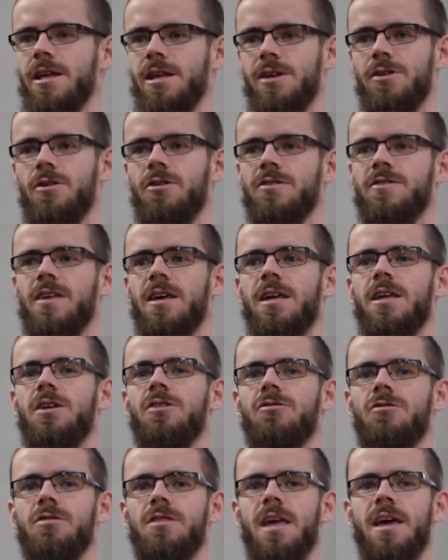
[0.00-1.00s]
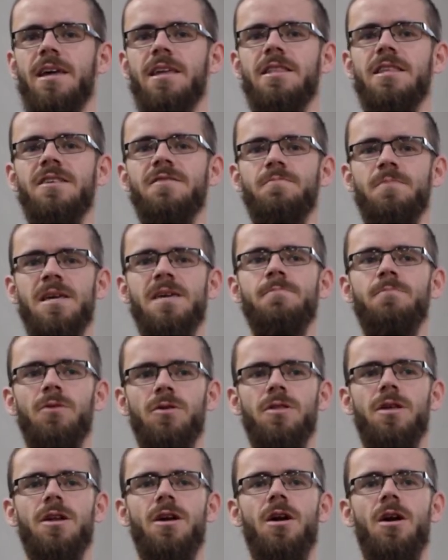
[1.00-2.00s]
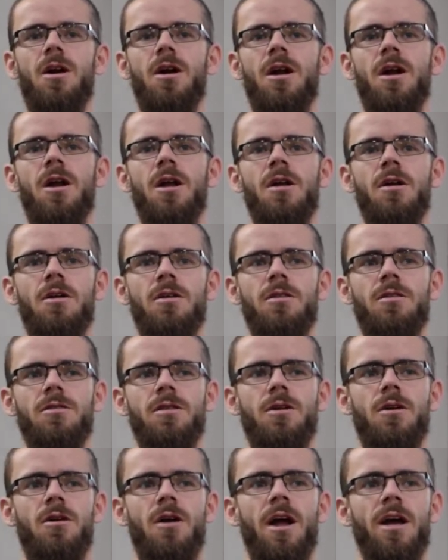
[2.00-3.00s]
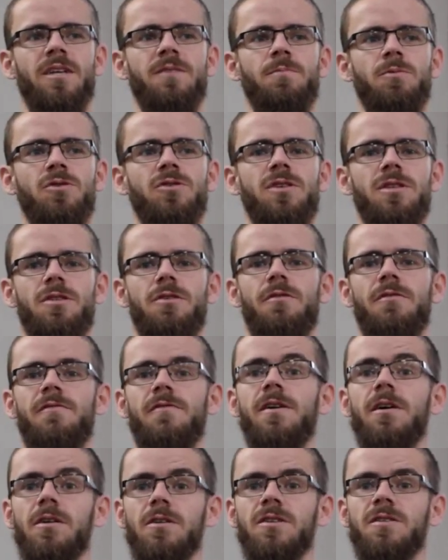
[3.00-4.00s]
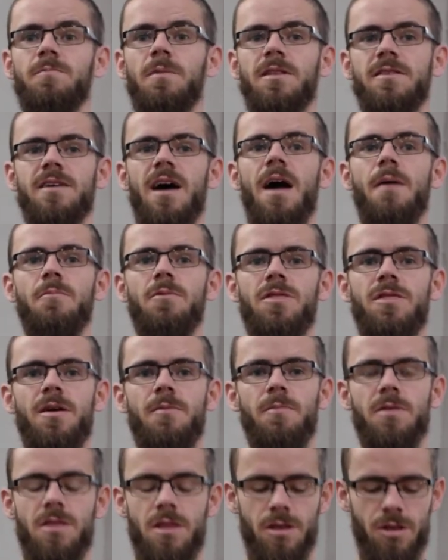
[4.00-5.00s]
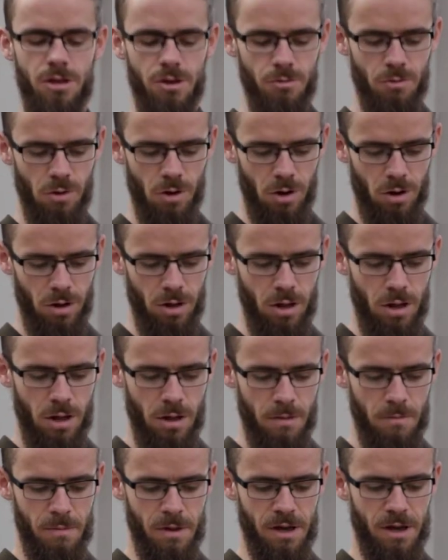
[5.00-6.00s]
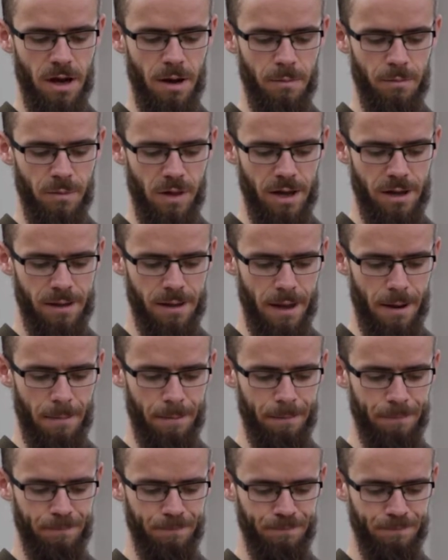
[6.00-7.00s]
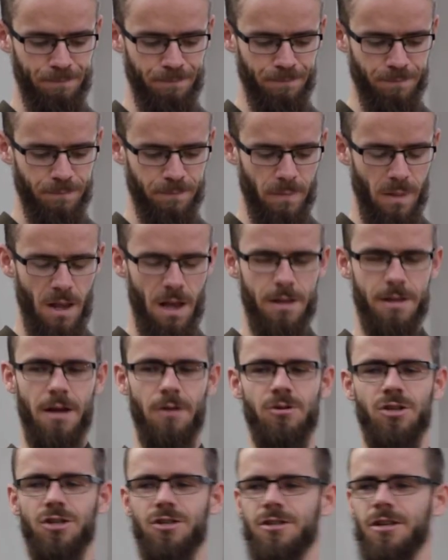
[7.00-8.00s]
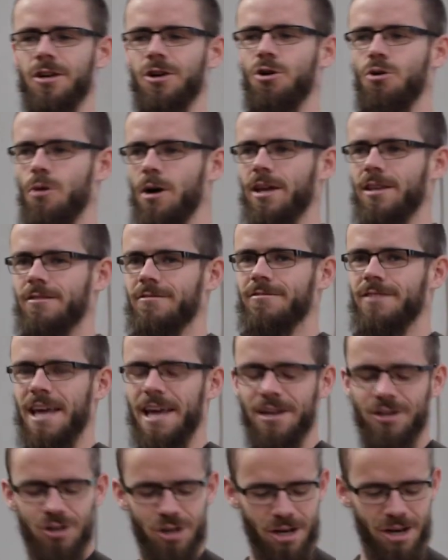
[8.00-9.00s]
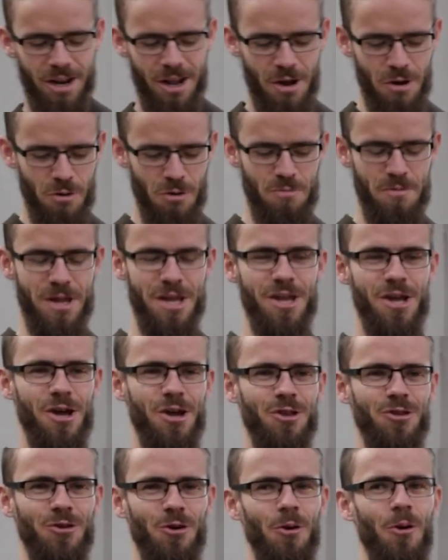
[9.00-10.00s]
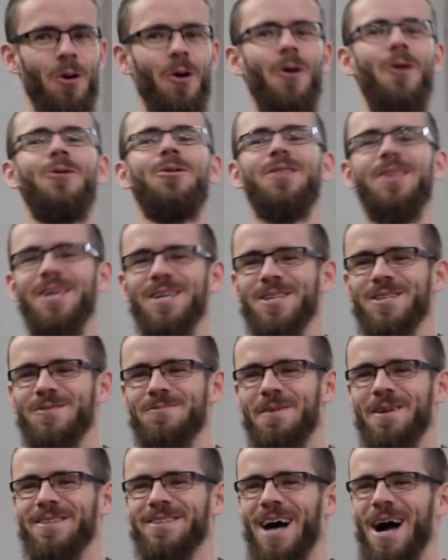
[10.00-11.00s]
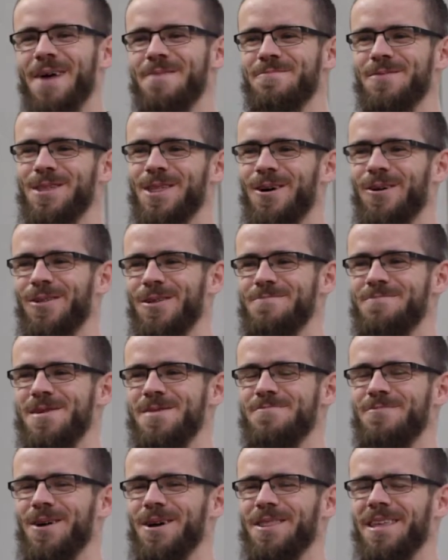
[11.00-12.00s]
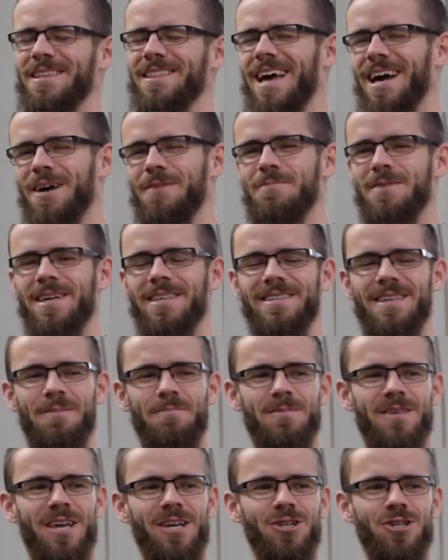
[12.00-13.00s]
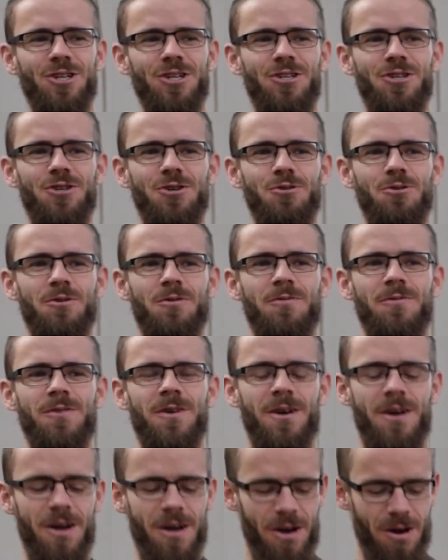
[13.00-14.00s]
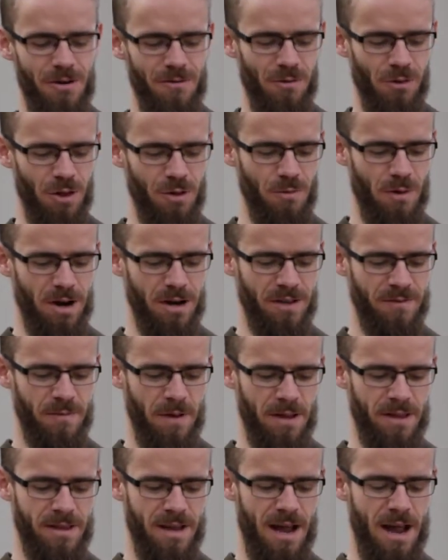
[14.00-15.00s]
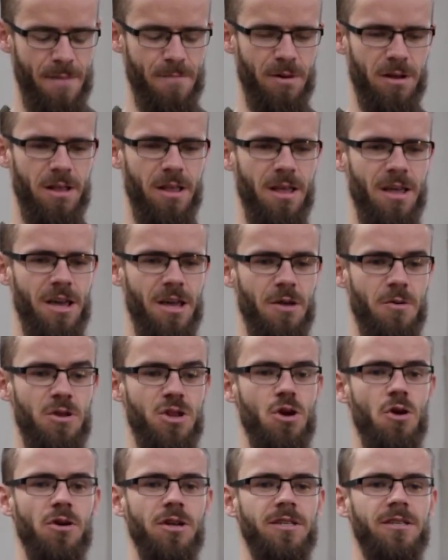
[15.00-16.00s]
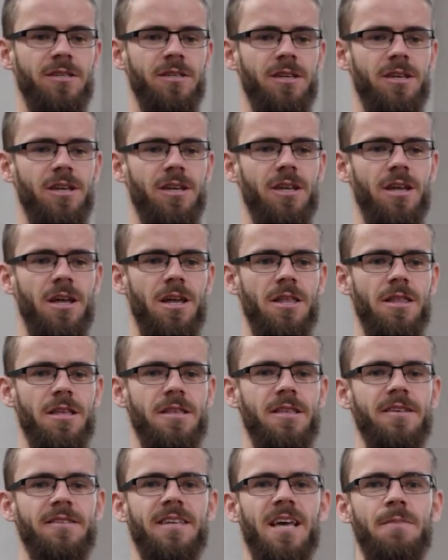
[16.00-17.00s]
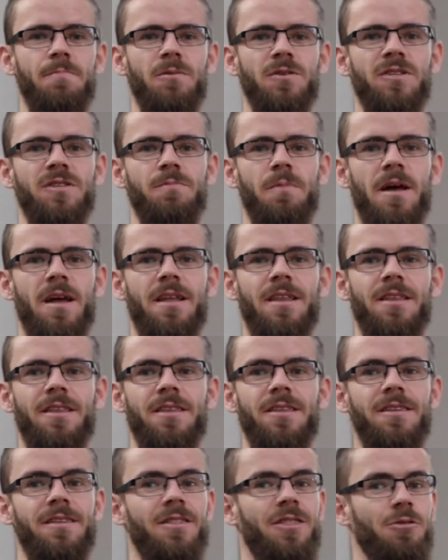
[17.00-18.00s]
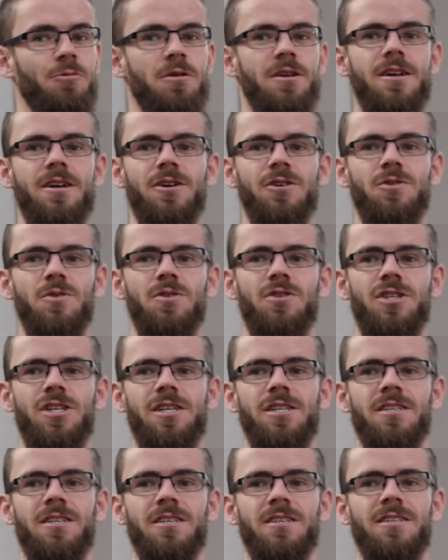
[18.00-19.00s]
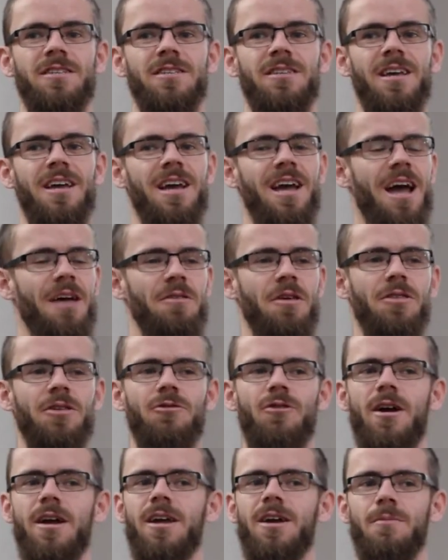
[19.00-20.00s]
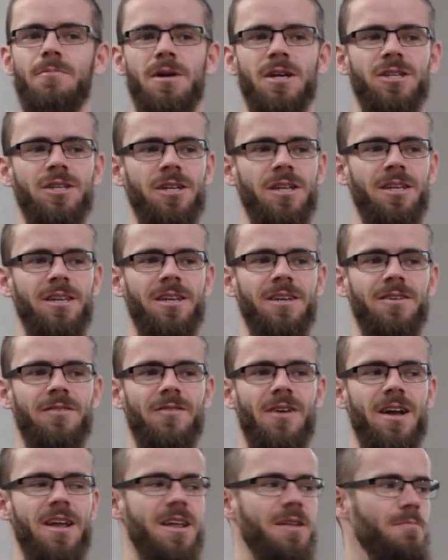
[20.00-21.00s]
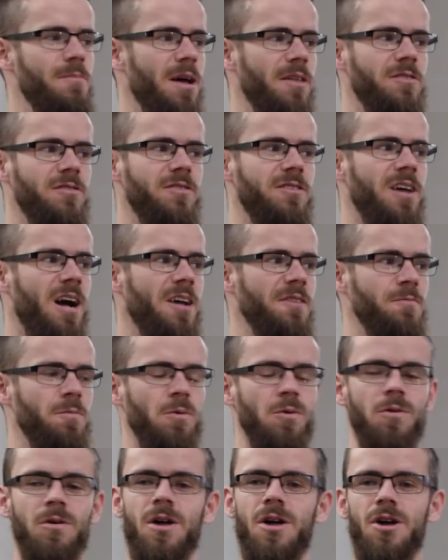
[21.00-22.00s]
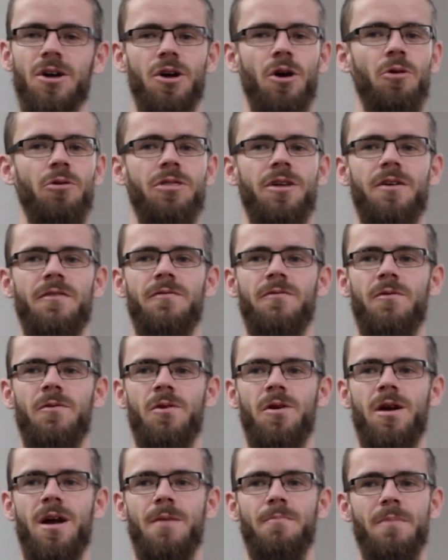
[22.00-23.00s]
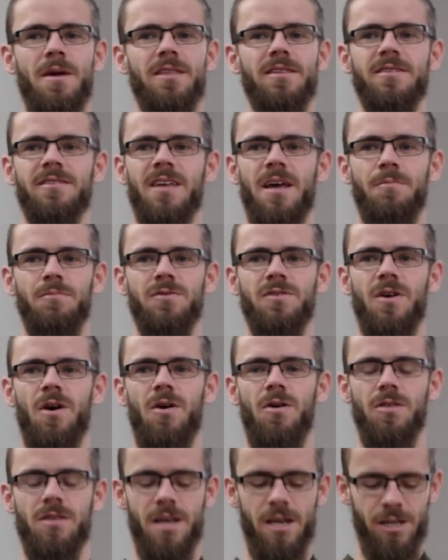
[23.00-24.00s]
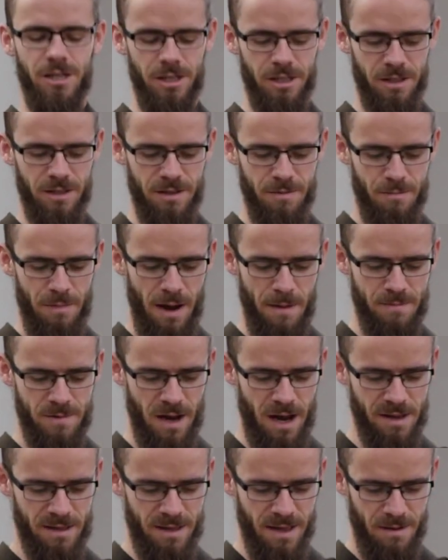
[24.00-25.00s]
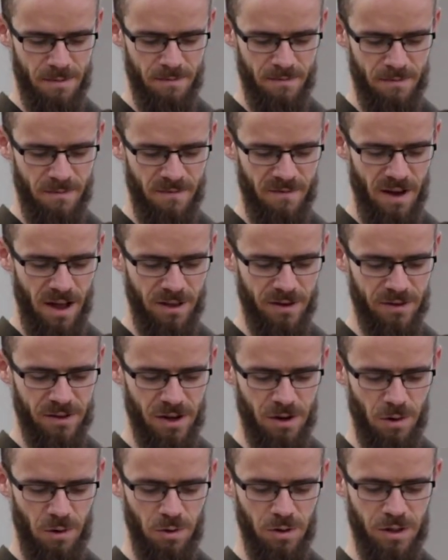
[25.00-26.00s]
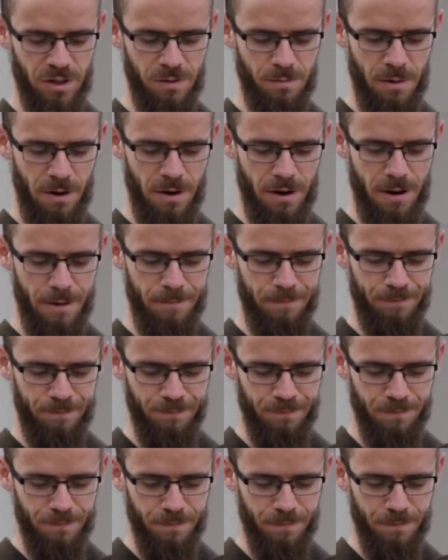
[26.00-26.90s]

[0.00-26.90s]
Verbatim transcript: You know, it's like taking these people that are that are experts in their field, spend time with them, and then you will become like them. Now, just a quick tangent would be don't only spend time with holy people. I think that can be a temptation too of of only wanting to spend time, but you notice the disciples spend three years with Jesus and then the Great Commission, right, in Matthew's Gospel. Go therefore and make disciples of all nations and baptize them, Father, Son, Holy Spirit.